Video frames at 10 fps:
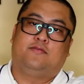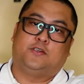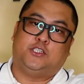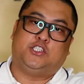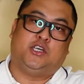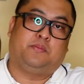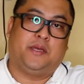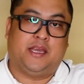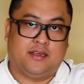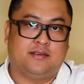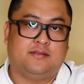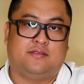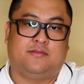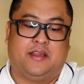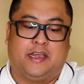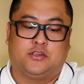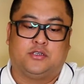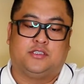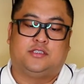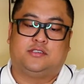free shipping. Very
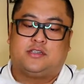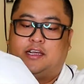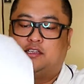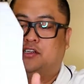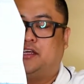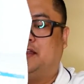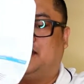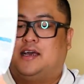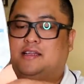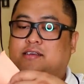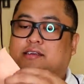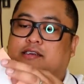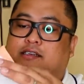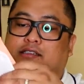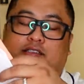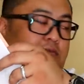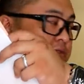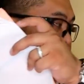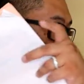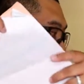good. Very good, huh? It's
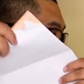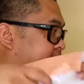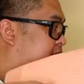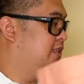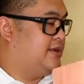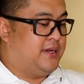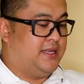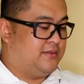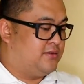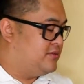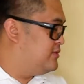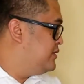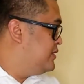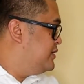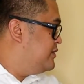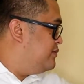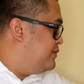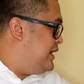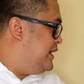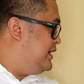a very good way to
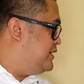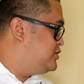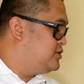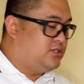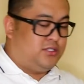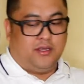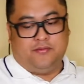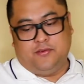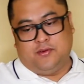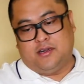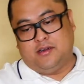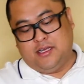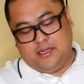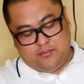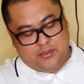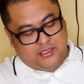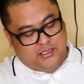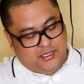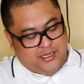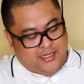buy shoes if you are really
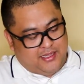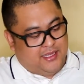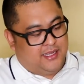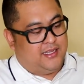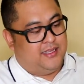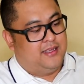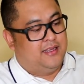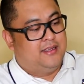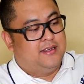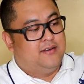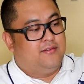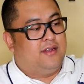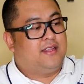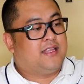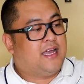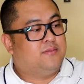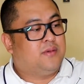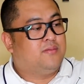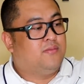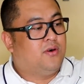busy at wala time
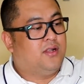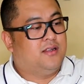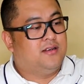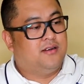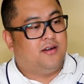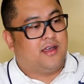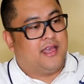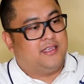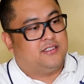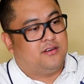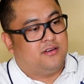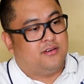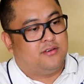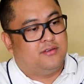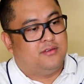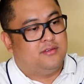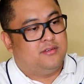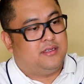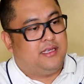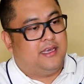mag-mall. Okay, so,
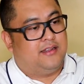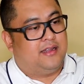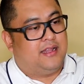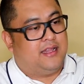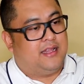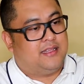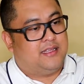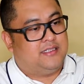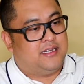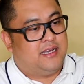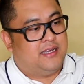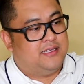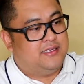yan na natin siya.